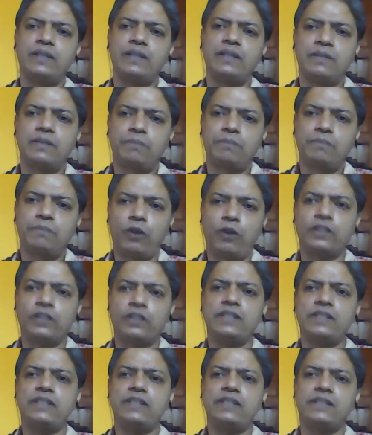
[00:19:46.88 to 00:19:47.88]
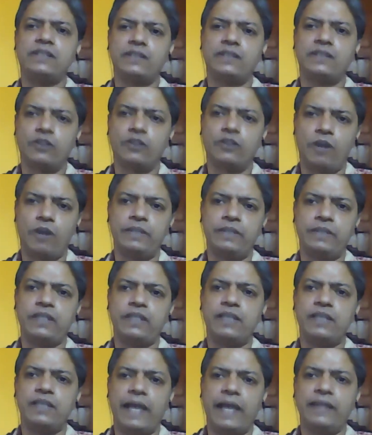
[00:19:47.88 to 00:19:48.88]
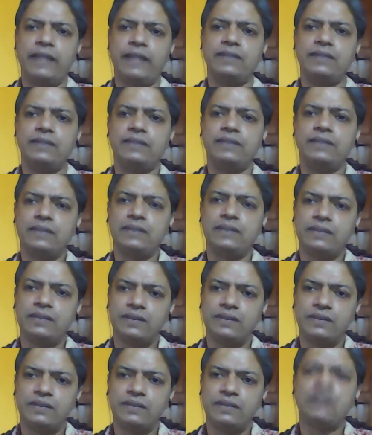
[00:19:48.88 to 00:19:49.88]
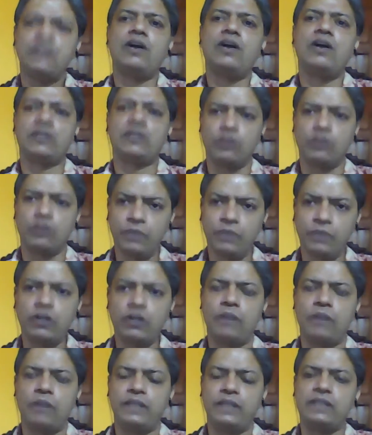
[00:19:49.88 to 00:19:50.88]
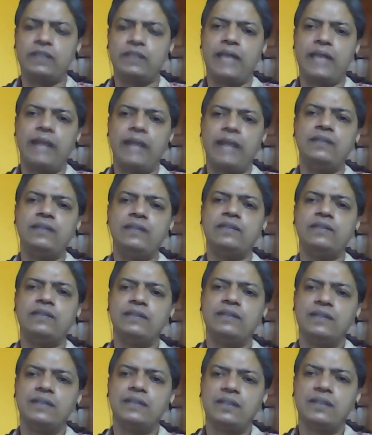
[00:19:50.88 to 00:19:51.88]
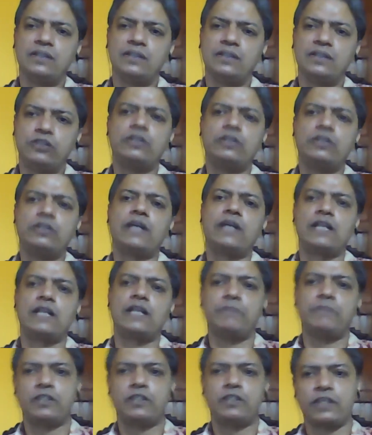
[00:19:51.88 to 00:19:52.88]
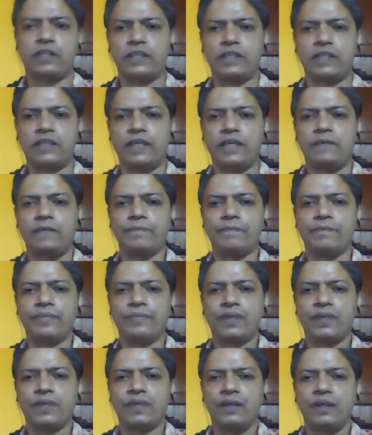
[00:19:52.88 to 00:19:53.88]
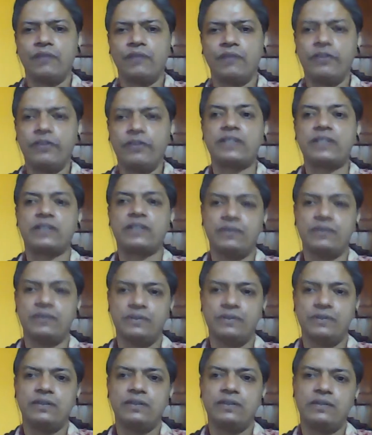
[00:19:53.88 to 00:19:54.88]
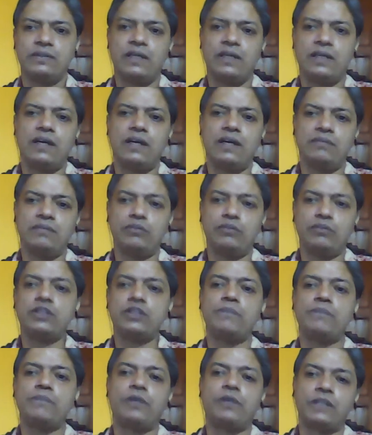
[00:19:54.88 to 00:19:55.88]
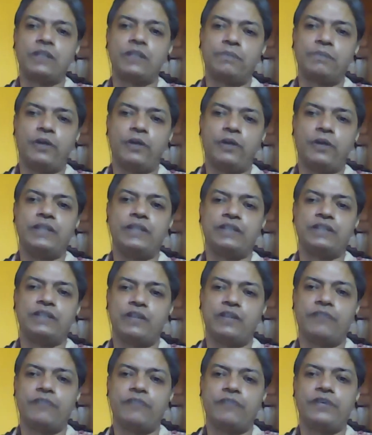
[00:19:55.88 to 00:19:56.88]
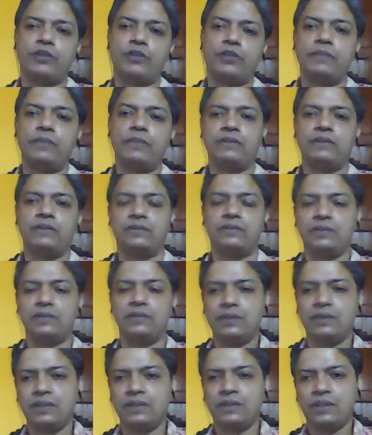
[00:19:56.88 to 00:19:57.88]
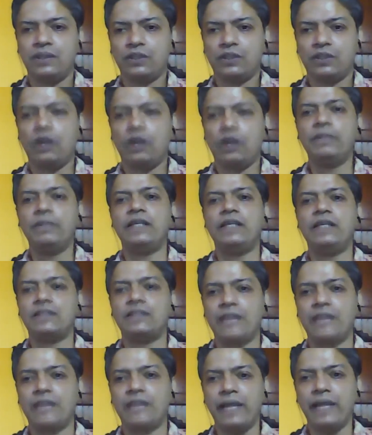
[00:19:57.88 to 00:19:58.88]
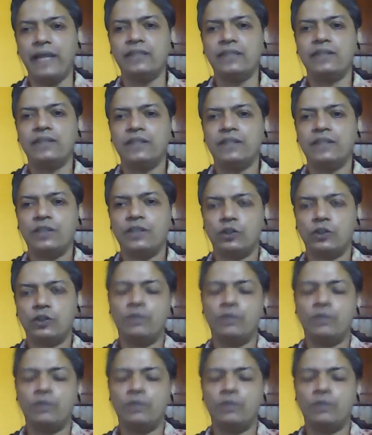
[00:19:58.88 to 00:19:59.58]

Plautus's comedies or the Roman comedies and Sudraka's Mrichchhakatika. First, the most important point of a Roman comedy is that Roman